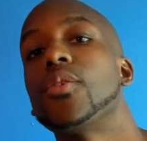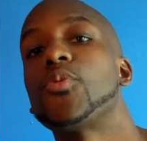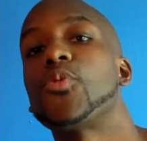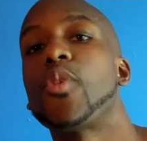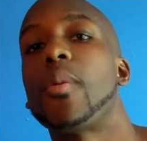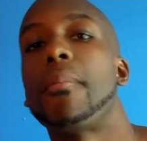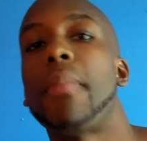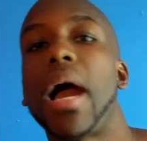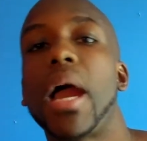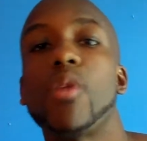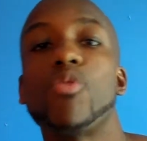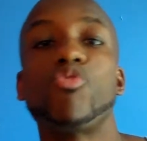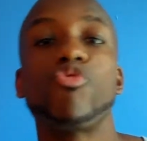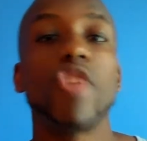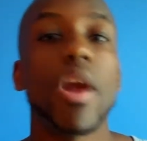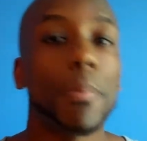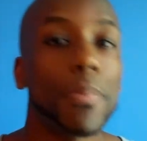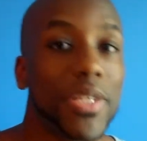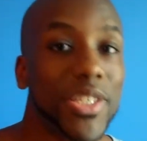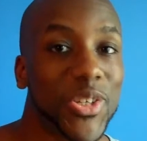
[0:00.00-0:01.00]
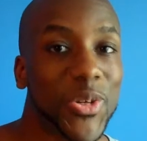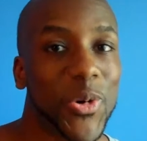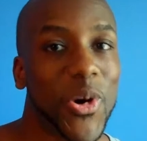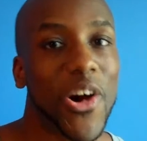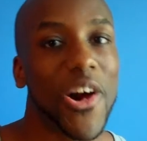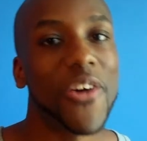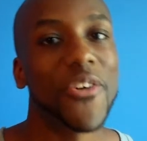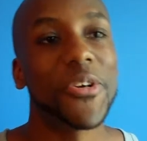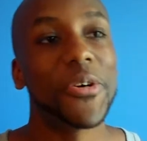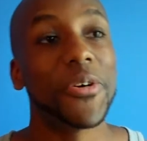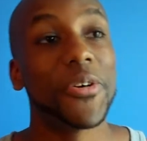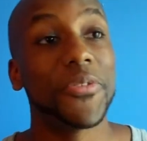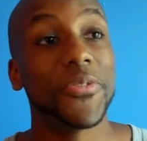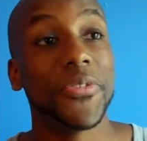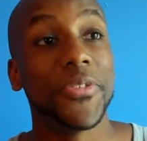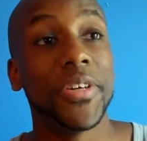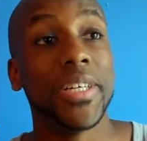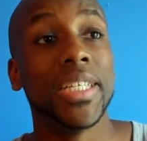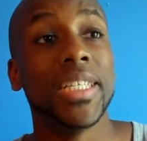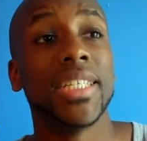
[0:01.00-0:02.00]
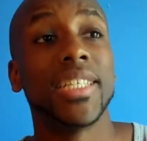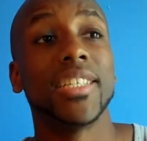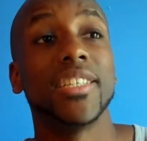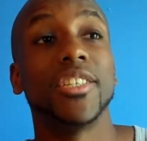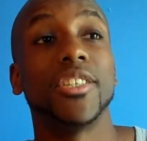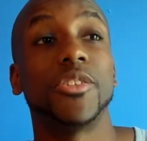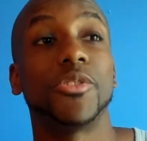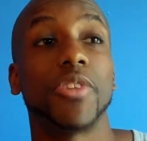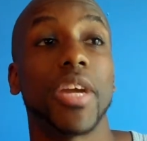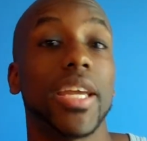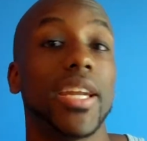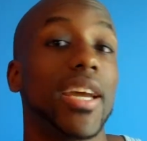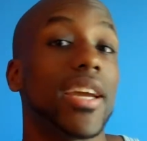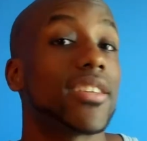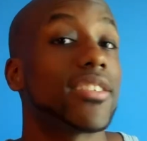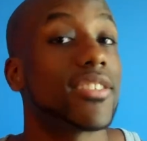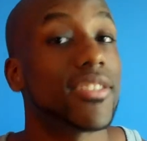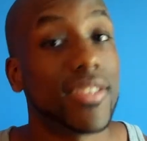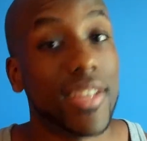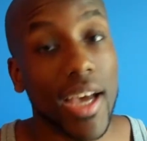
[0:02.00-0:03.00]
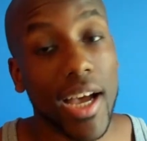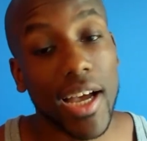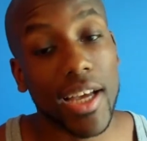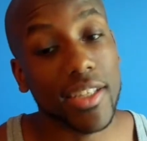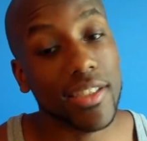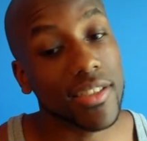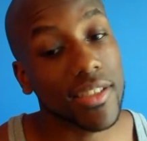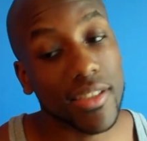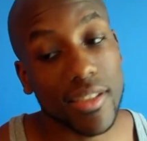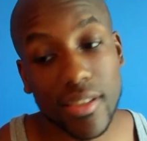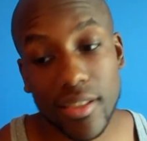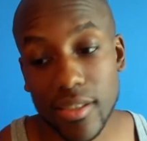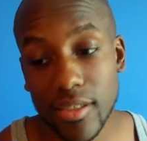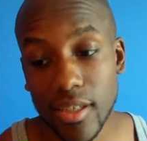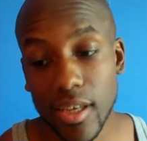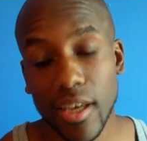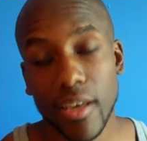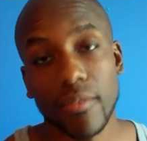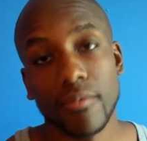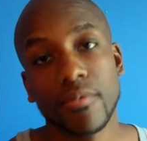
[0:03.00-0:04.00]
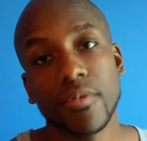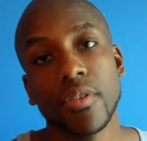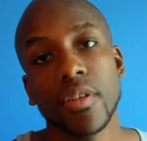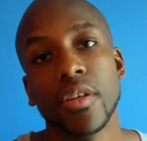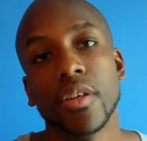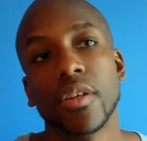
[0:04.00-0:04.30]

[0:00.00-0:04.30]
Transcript: from my repertoire of great exercises and